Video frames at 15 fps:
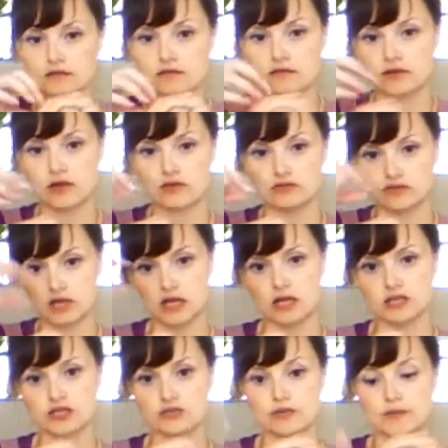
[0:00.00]
you know, try
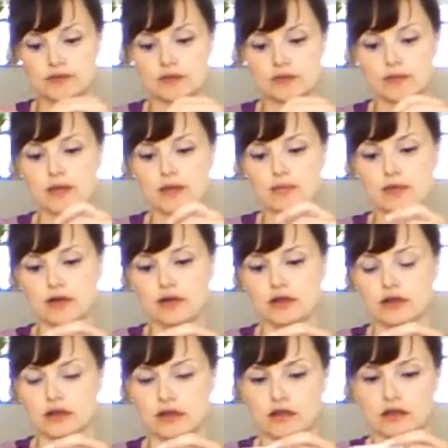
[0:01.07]
not to rip the
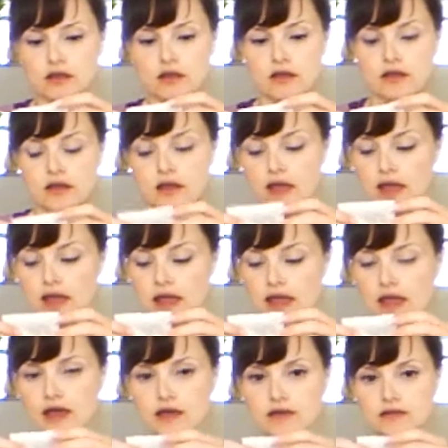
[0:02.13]
paper
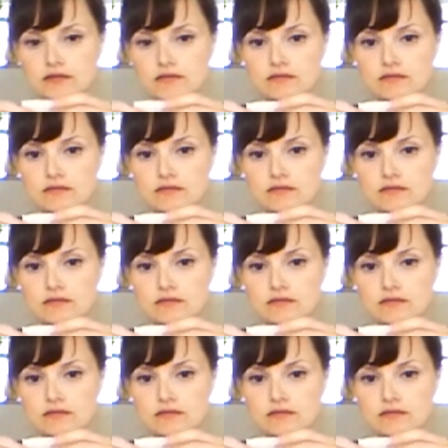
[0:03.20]
and